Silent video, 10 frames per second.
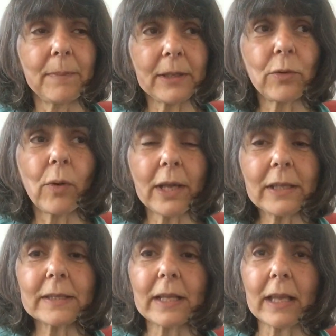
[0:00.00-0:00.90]
been
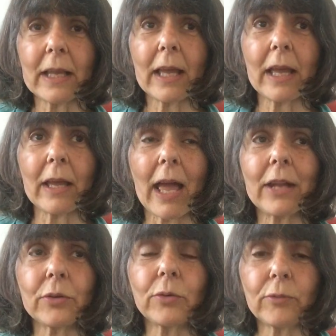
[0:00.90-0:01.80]
quite,
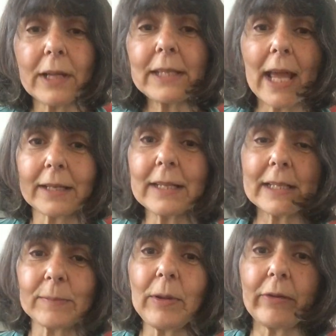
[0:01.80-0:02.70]
had already had an
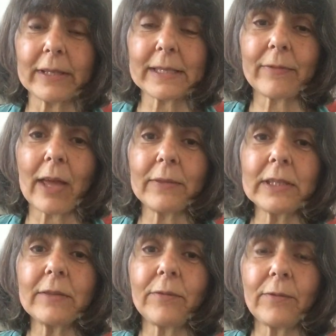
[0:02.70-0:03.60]
experience of
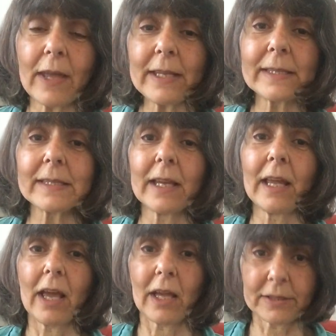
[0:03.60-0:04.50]
having to face
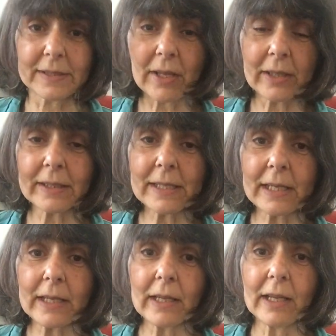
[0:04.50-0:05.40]

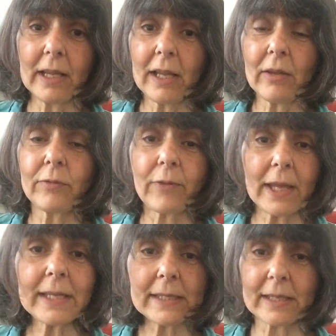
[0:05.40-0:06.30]
uncertainty,
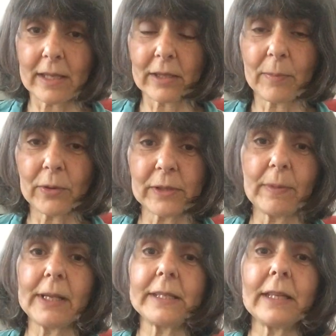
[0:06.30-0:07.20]
face the
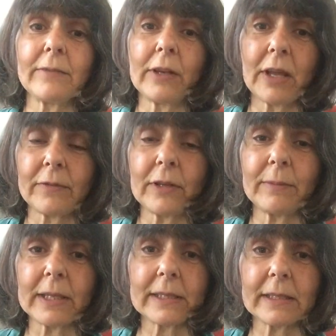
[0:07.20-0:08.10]
possibility of a life
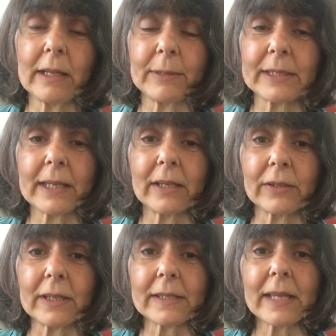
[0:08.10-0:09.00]
limiting
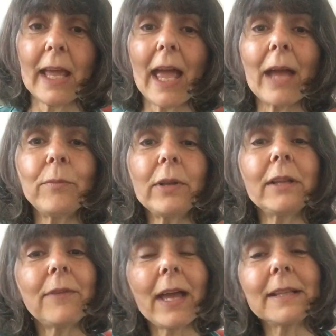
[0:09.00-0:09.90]
illness, and
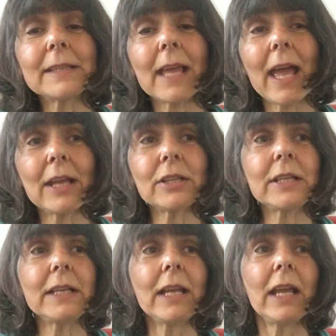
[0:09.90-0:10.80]
will have had to
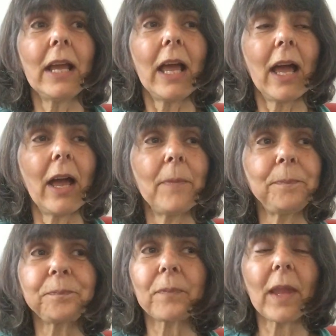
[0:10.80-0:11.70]
actually
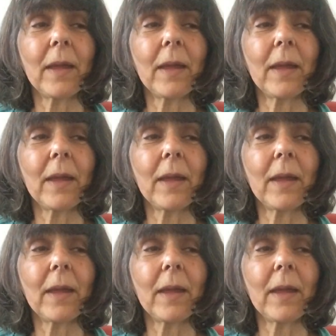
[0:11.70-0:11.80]
um,